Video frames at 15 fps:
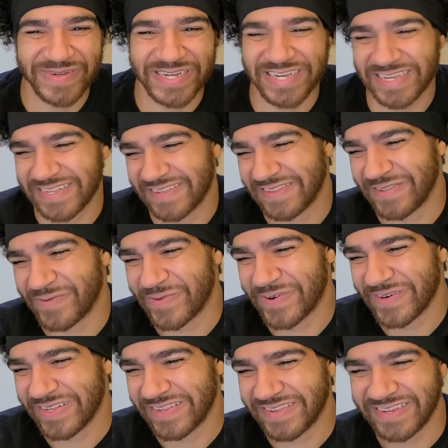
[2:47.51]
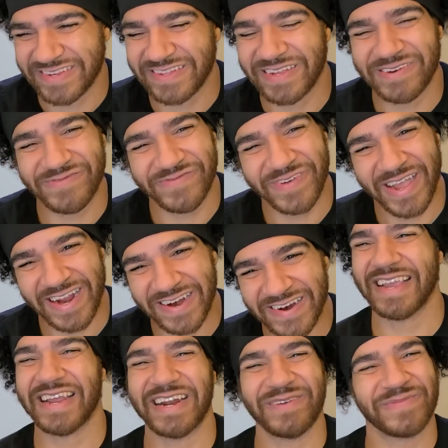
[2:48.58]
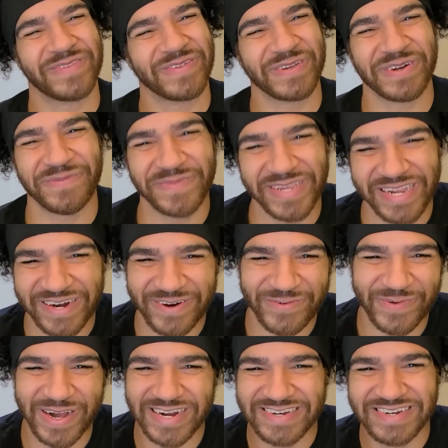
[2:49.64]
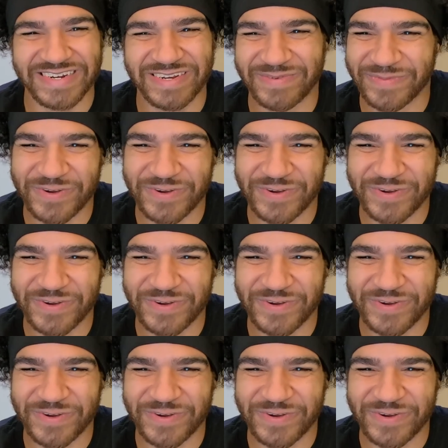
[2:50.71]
because the world is still on fire and I'm still gonna be here watching